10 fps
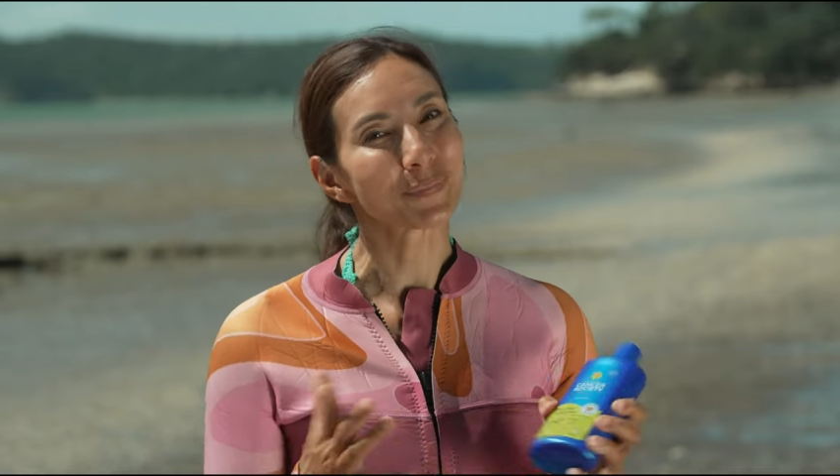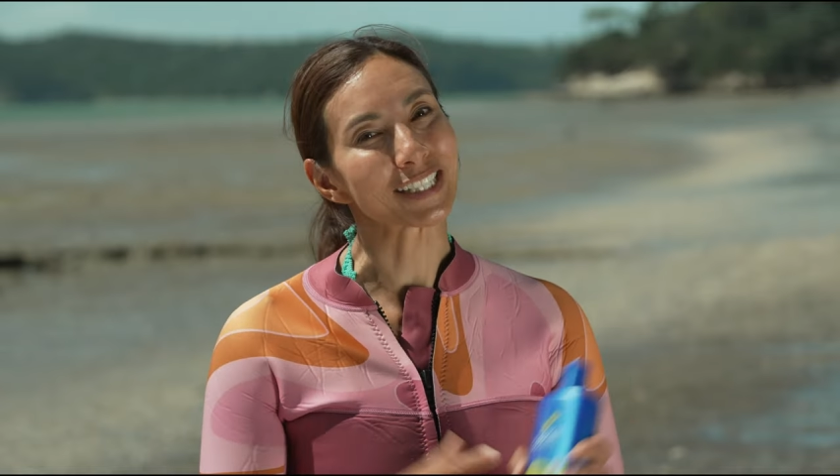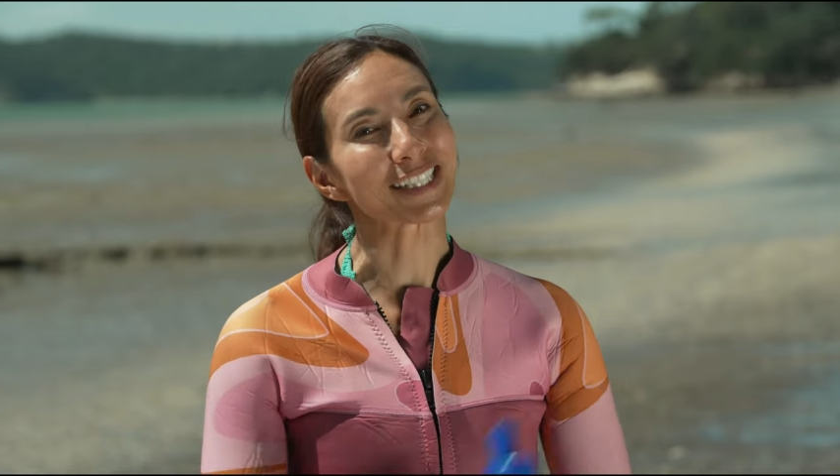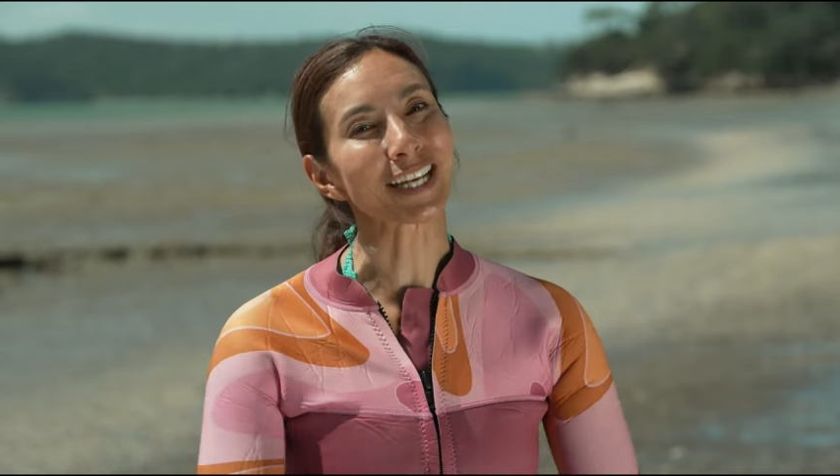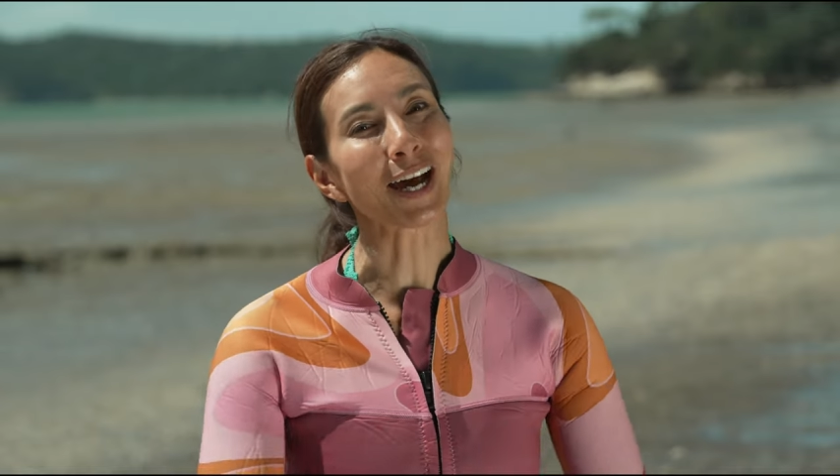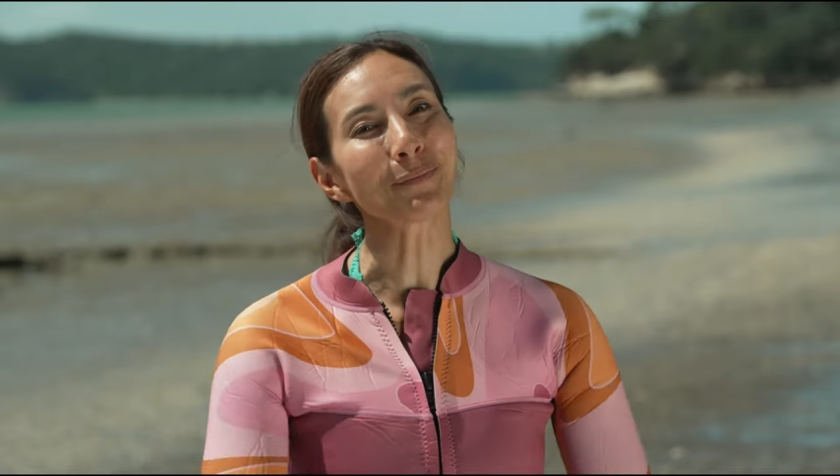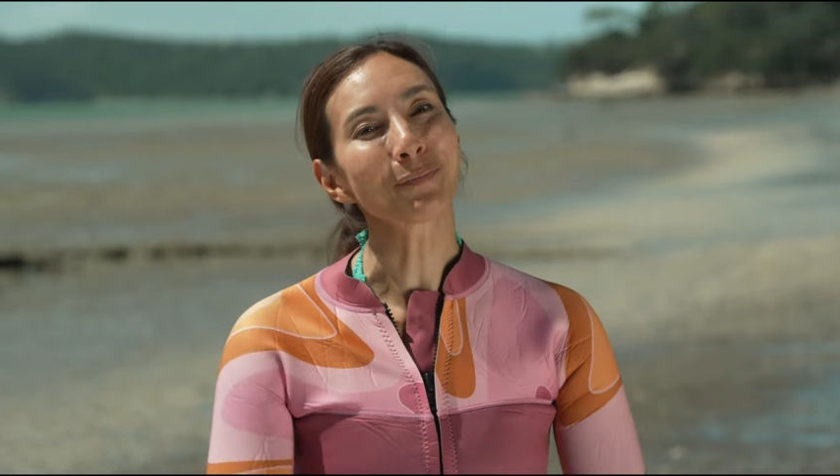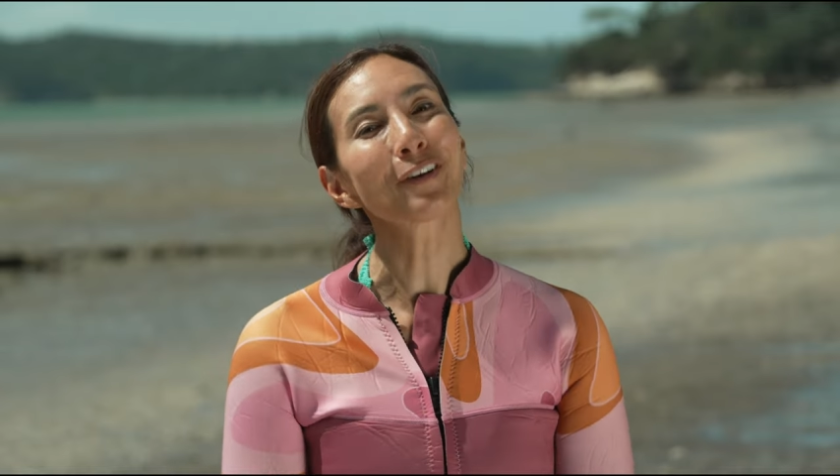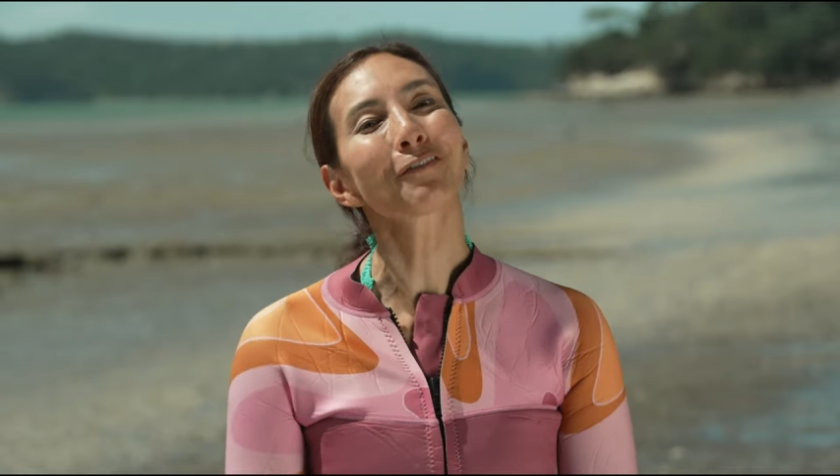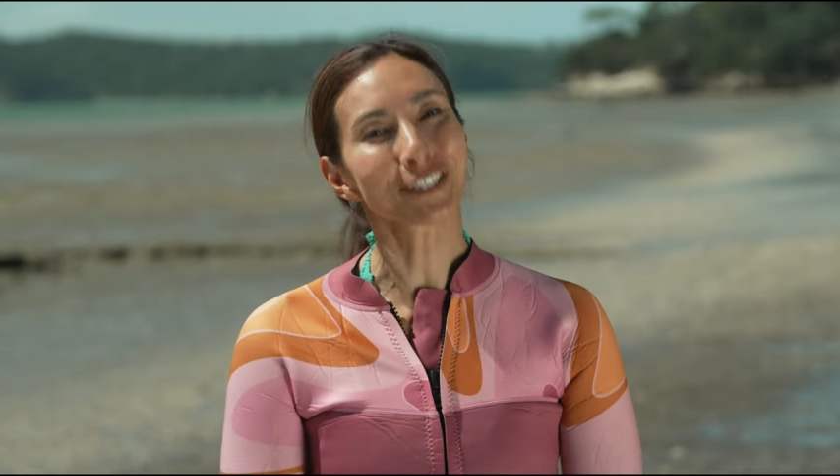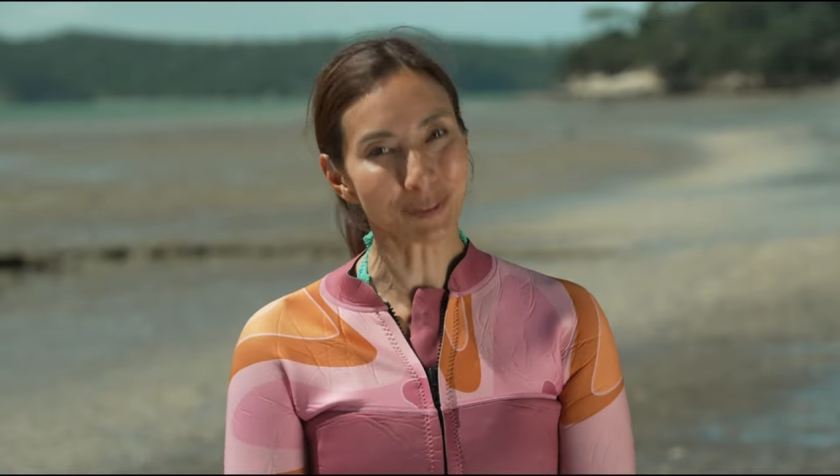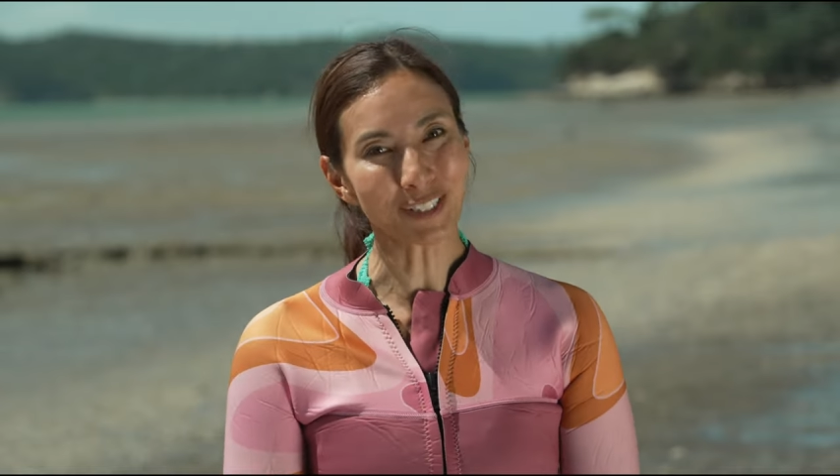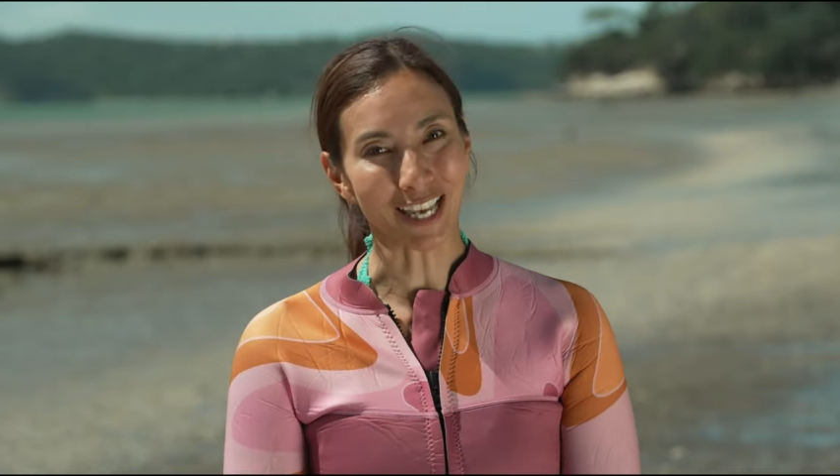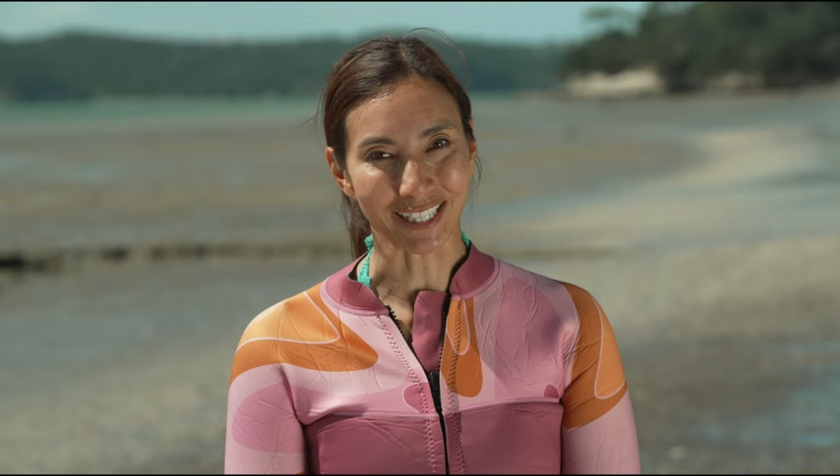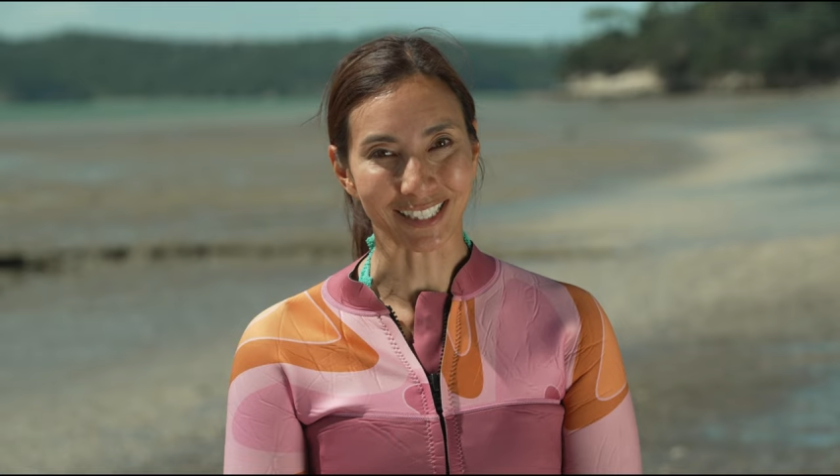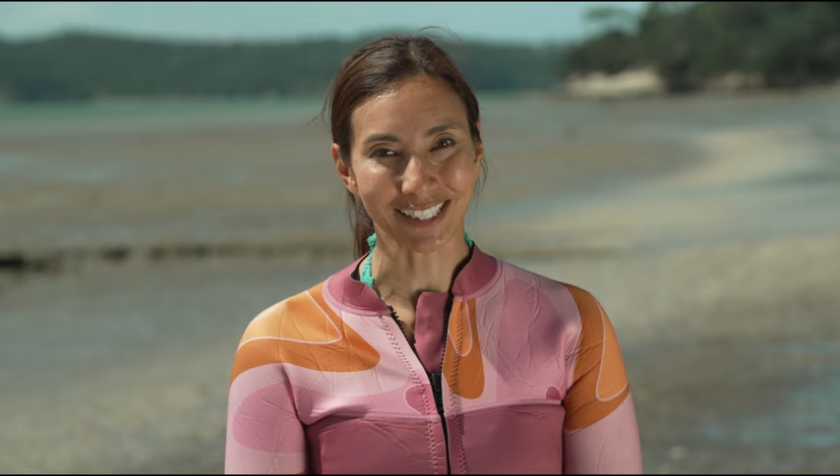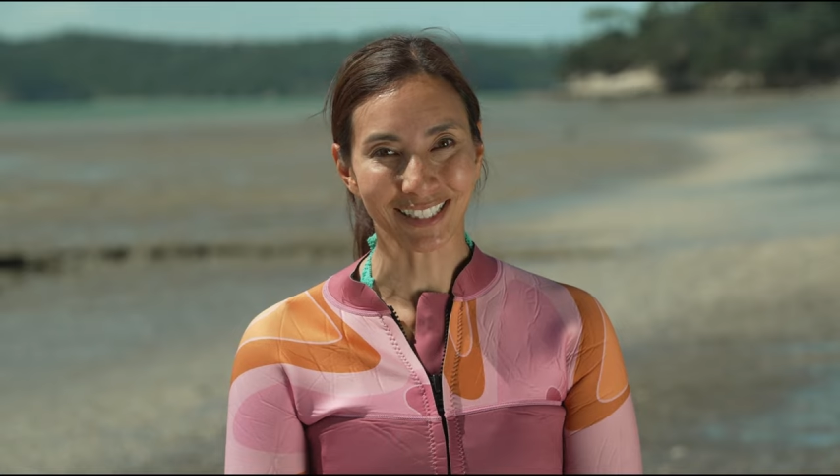It's time for some science.